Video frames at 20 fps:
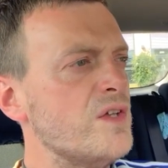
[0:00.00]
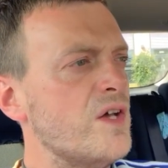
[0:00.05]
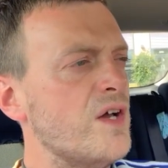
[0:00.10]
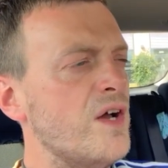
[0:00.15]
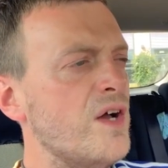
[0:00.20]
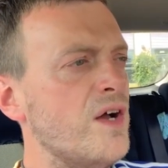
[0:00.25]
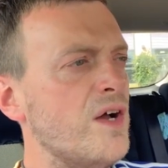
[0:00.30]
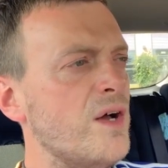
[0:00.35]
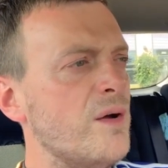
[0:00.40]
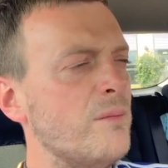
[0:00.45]

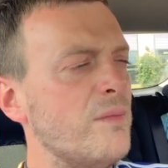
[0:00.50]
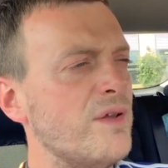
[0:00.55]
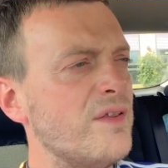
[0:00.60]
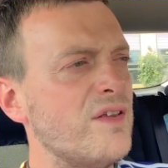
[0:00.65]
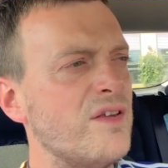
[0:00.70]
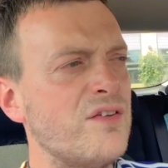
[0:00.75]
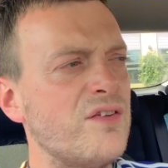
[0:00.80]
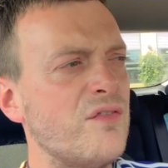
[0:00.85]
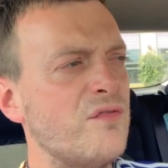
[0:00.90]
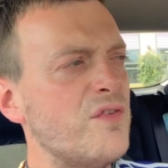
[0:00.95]
And
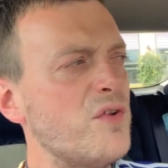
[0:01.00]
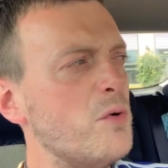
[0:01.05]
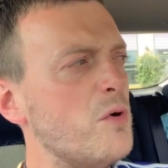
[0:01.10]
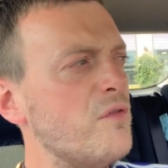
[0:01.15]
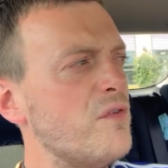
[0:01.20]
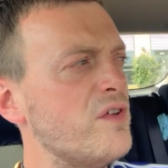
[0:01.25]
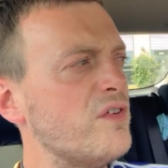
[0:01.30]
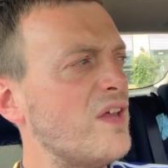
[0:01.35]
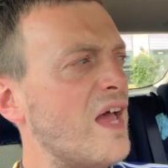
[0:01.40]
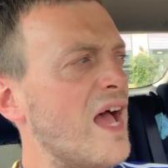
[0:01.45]
there's a few of
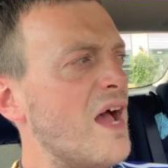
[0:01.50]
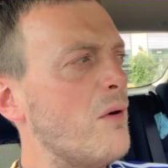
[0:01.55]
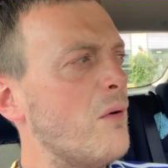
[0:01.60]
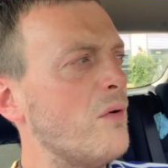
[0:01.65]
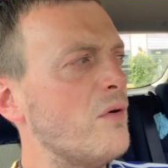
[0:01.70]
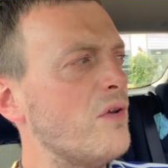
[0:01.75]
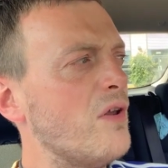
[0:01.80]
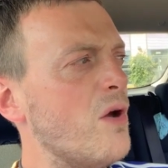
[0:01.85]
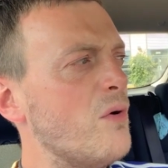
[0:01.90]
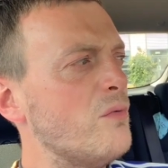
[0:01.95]
us out
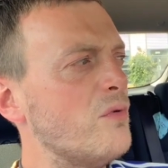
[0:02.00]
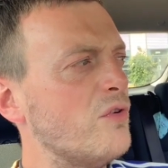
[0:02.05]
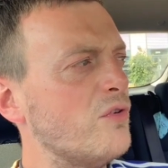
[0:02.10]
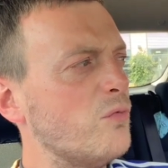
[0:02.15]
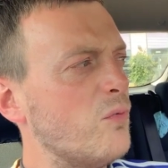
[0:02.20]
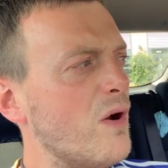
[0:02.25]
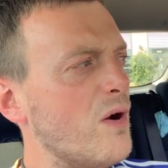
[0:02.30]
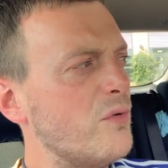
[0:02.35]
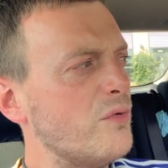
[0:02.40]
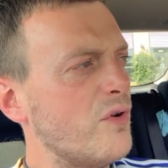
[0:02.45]
on loan as
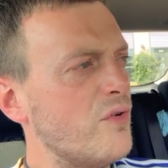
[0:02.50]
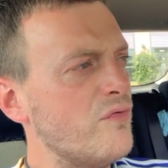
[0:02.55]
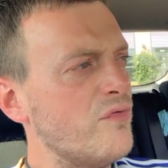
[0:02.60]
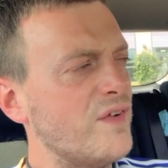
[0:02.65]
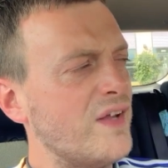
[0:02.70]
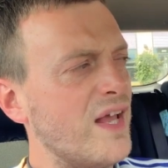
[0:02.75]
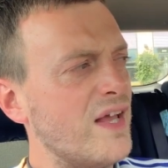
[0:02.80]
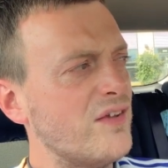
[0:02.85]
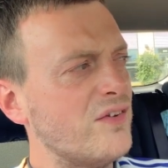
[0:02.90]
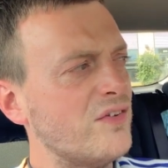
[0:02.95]
well, don't
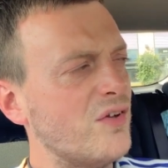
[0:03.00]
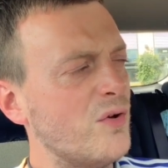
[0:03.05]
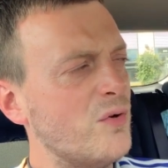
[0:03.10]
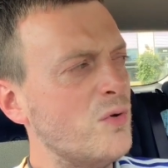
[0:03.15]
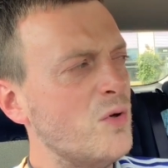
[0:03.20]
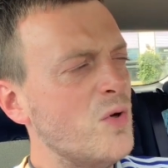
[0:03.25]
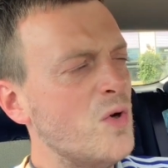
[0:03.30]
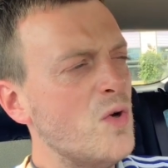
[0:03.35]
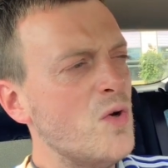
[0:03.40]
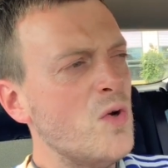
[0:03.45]
forget. So
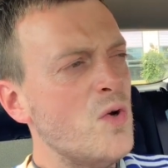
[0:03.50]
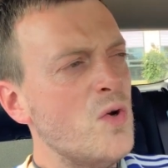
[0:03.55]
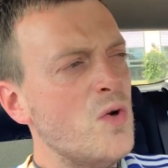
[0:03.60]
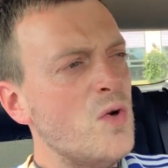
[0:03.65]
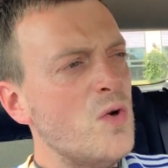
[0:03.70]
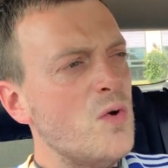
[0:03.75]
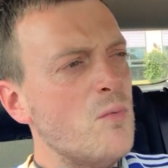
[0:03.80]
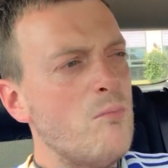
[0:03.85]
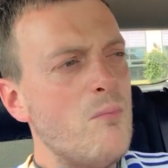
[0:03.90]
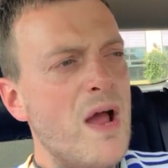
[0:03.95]

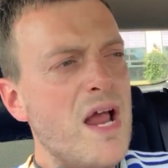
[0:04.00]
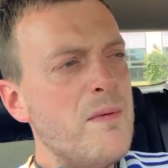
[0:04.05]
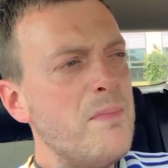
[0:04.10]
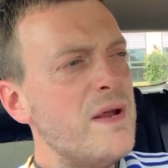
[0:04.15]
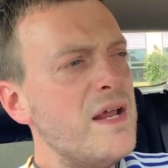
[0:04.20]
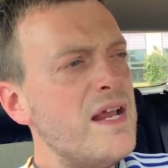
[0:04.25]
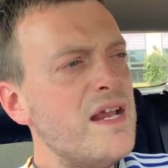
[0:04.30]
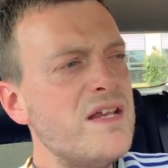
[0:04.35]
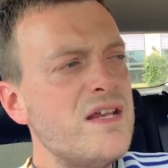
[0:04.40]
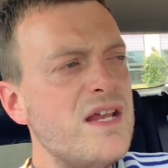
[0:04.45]

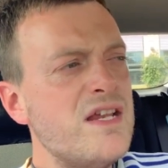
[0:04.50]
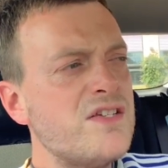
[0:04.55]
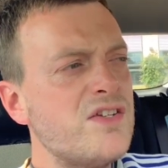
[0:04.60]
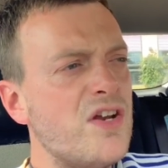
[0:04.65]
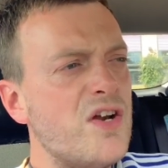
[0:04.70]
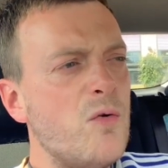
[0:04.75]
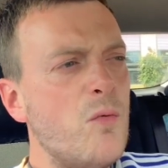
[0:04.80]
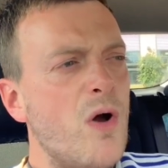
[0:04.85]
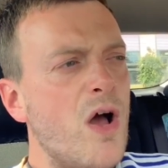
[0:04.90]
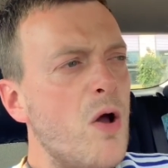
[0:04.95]
maybe he's going
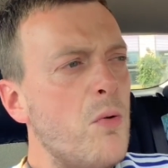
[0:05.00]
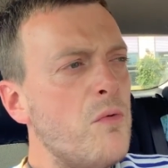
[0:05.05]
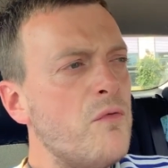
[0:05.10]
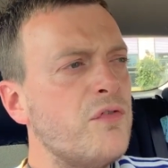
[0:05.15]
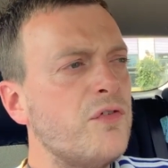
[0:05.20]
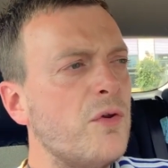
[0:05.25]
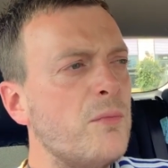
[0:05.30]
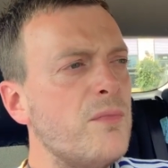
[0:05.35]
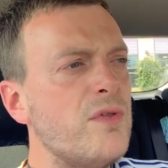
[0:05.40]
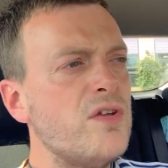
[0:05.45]
to work with
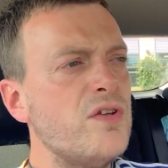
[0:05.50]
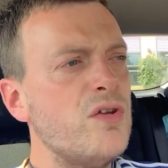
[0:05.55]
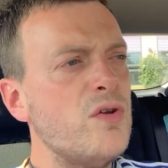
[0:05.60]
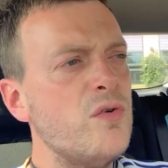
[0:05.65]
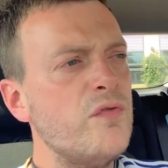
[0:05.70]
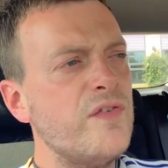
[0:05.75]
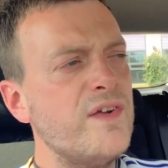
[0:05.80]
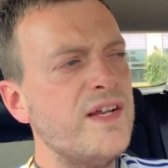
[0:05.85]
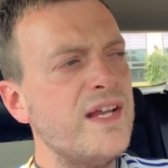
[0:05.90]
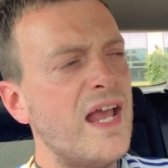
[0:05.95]
some of the
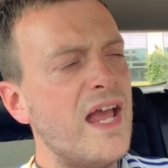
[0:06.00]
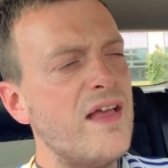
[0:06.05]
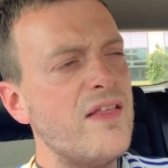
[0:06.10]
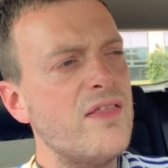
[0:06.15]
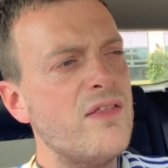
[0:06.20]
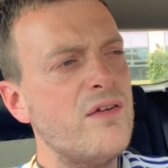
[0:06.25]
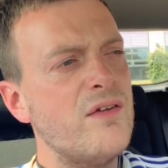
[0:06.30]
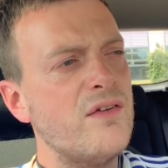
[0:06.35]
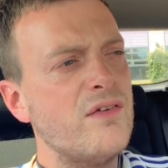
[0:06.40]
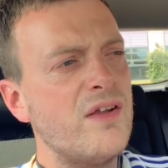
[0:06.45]
youth and get
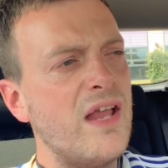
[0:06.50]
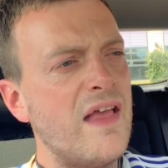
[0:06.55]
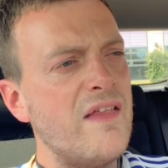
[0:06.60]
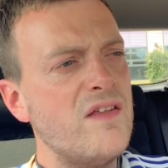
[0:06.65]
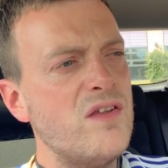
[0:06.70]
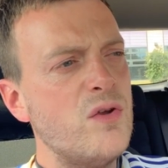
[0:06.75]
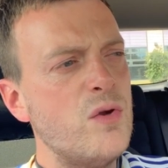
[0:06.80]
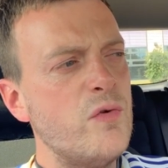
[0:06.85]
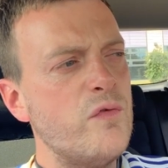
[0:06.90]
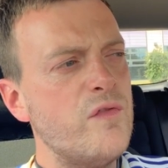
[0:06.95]
the
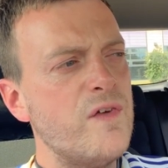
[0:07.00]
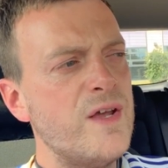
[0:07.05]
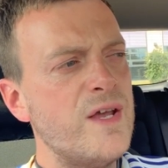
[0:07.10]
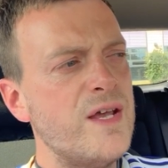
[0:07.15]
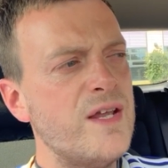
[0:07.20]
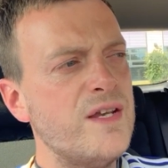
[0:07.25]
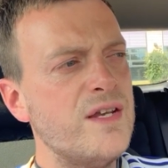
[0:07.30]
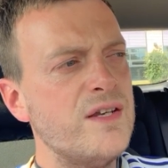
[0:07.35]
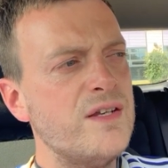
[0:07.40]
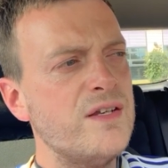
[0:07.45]
youth
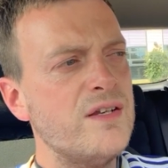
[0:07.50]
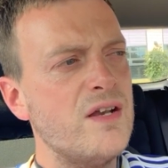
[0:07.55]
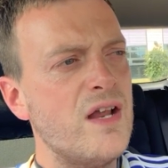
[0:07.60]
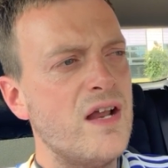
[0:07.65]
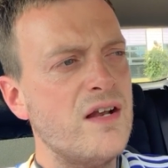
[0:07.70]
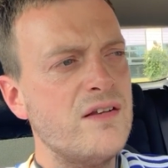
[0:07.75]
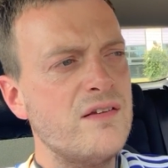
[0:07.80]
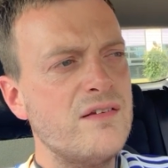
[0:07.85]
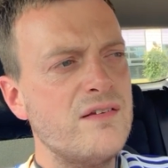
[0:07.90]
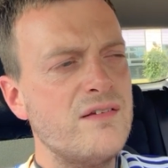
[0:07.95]
in
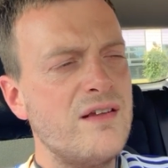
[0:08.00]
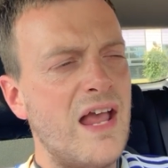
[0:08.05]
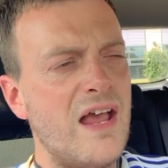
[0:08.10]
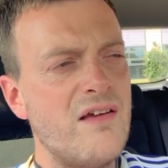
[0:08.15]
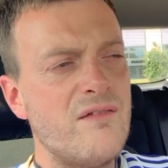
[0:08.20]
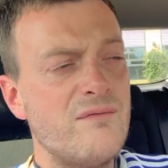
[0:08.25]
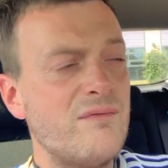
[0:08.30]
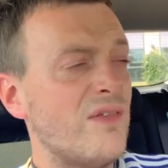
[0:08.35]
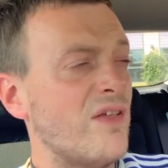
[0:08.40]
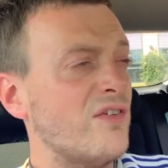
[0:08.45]
and get.
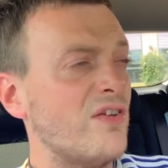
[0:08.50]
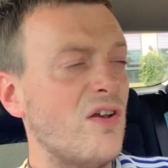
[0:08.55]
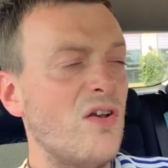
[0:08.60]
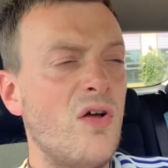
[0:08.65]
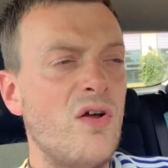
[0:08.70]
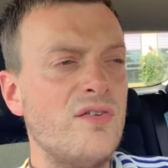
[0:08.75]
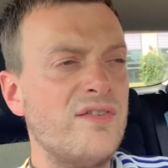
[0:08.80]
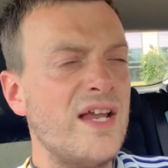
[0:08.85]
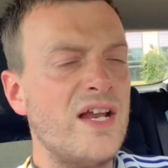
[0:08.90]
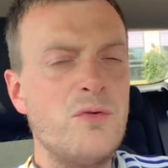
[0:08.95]
There's a
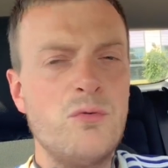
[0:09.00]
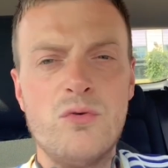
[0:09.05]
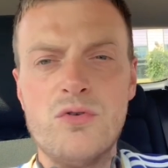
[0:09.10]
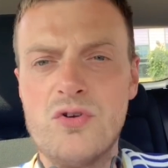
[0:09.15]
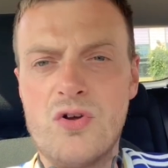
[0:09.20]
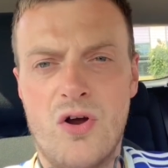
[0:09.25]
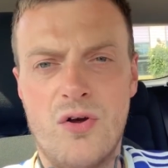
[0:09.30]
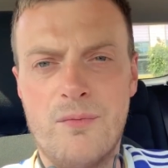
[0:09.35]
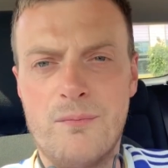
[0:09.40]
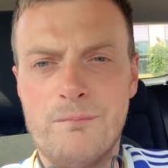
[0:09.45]
lot of dead wood
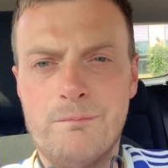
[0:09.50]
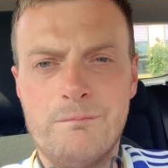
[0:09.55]
gone.